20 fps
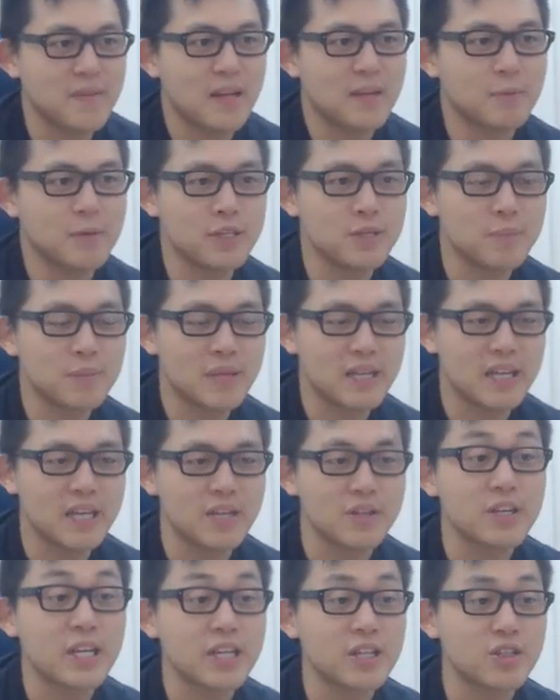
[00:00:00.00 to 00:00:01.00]
and when you play it,
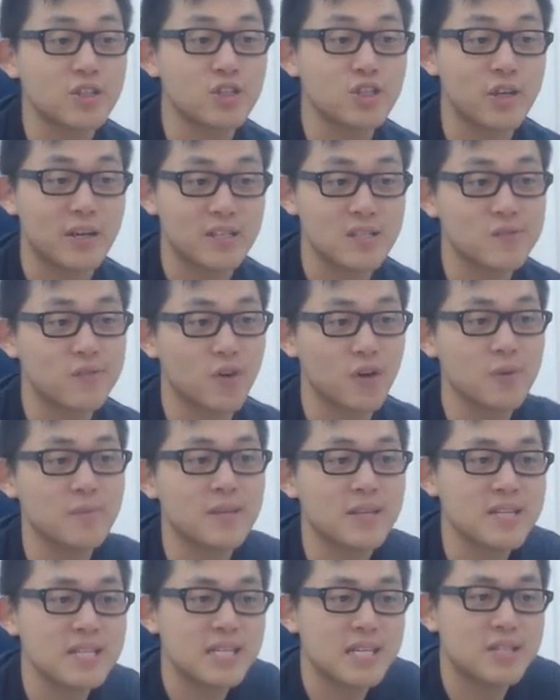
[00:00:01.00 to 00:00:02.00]
you get to transform
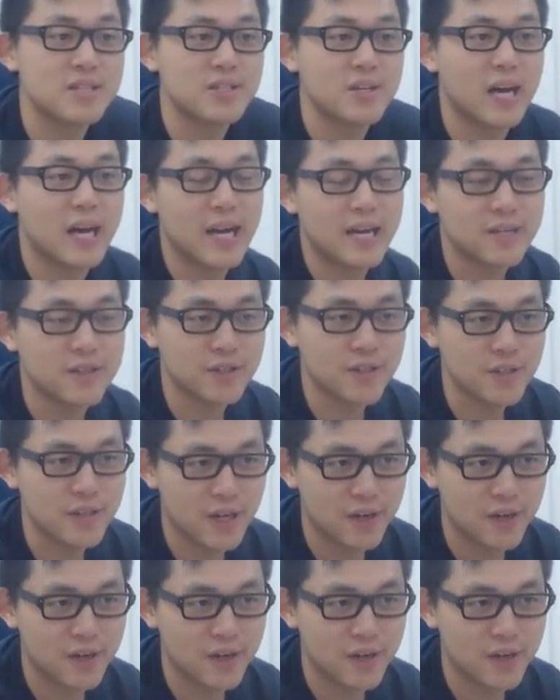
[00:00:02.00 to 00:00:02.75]
this into either